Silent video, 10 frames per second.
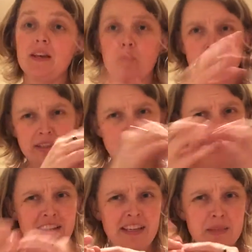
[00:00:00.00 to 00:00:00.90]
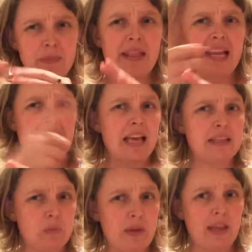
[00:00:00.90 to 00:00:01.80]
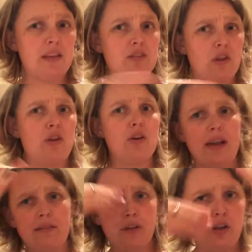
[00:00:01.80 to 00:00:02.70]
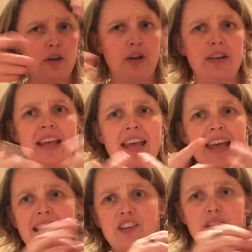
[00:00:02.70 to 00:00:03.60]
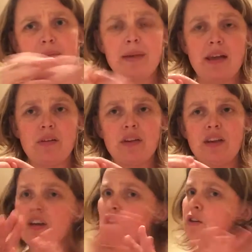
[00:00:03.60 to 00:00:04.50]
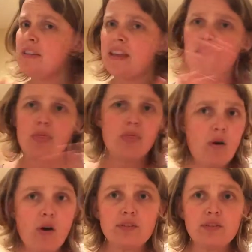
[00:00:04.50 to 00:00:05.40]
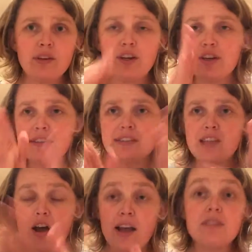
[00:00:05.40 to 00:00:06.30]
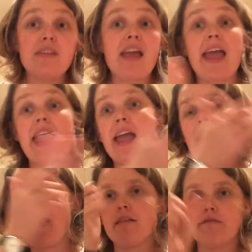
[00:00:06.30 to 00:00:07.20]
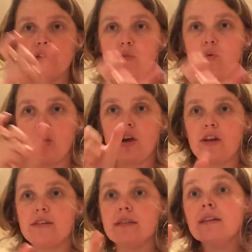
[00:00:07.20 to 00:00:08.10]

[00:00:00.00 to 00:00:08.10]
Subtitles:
We did the finger spelling last week, so you have to learn how to spell, because there's not signs for every word.